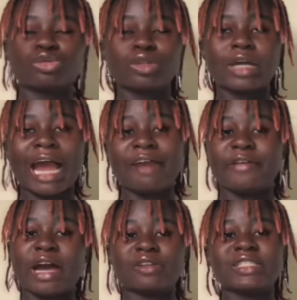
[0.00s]

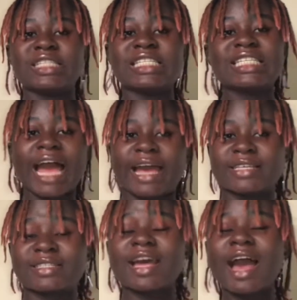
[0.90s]
carry out this
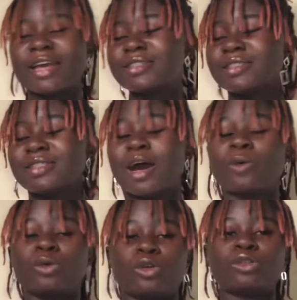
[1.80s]
heist that
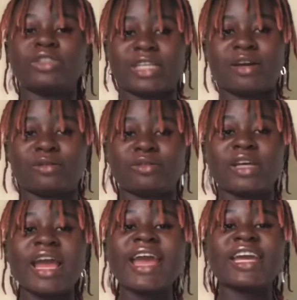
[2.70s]
will go down
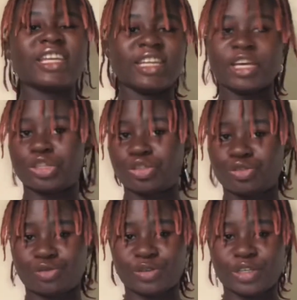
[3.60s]
in
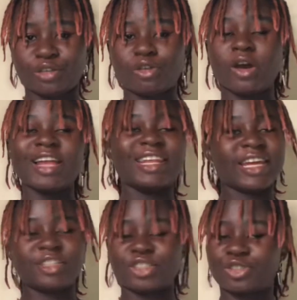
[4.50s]
history, a
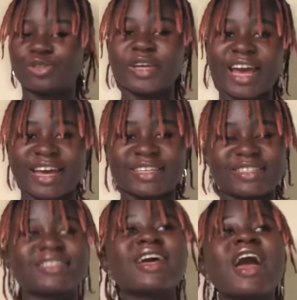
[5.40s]
legendary
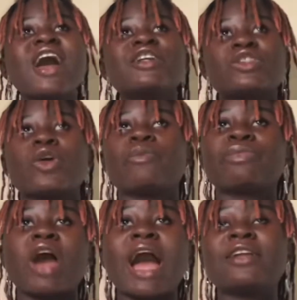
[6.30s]
heist. So,
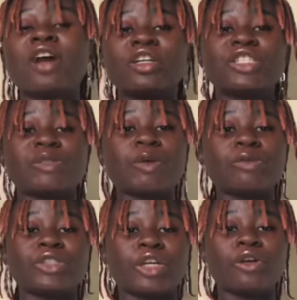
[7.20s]
and all these
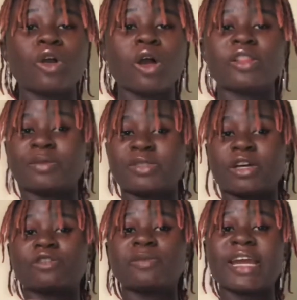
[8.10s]
people, they don't call
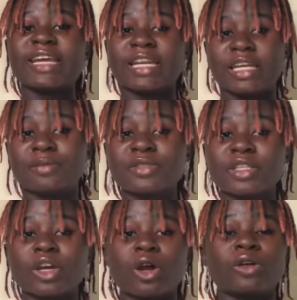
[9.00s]
themselves by their names,
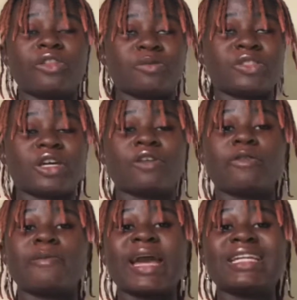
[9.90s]
they call themselves
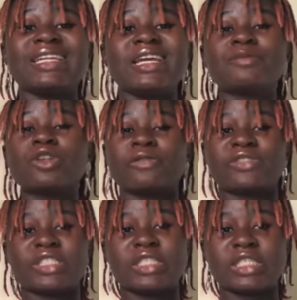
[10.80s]
by the names of
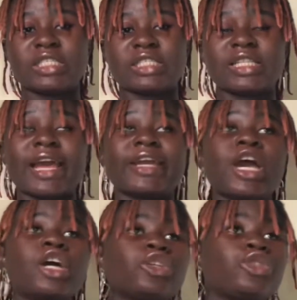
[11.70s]
cities like
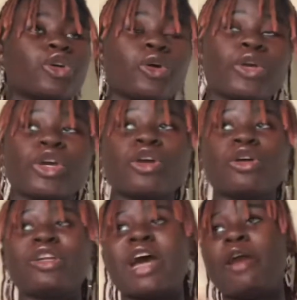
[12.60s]

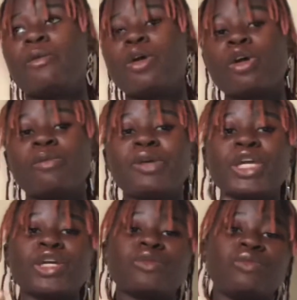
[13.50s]
Tokyo,
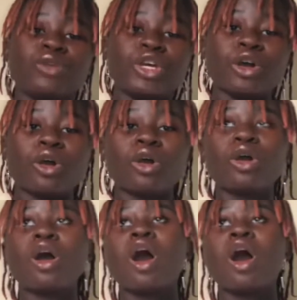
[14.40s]
Nairobi, Rio,